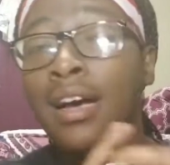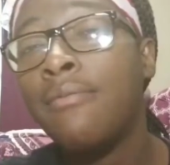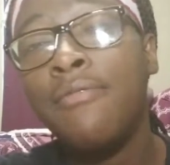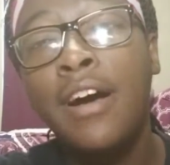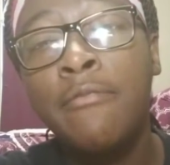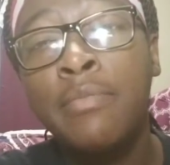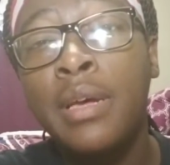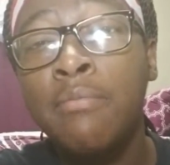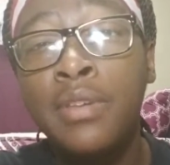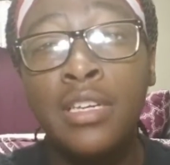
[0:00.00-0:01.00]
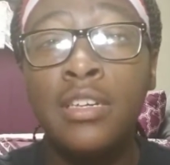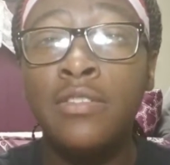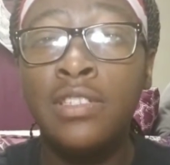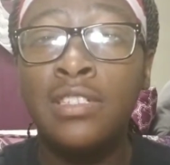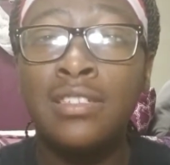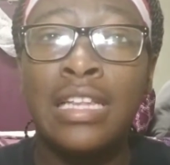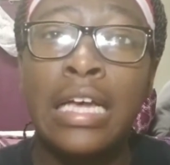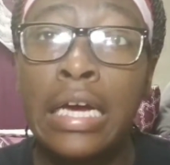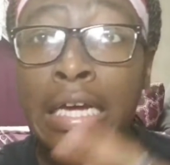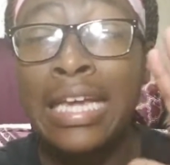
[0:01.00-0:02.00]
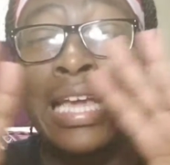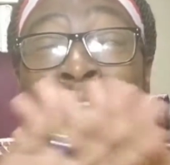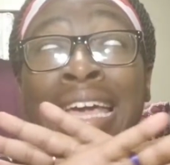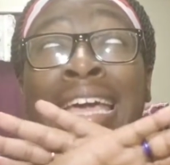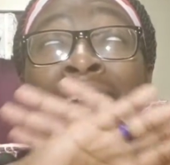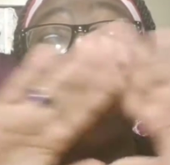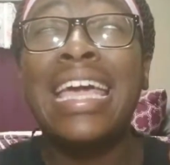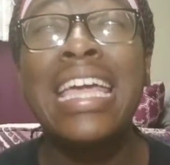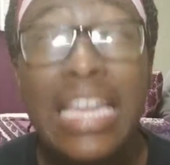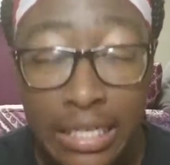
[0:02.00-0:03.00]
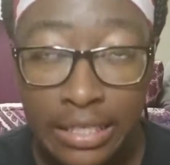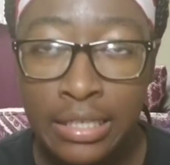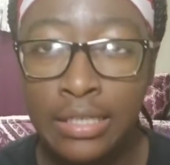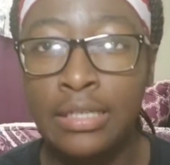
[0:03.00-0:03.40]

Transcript: top five pet peeves that I hate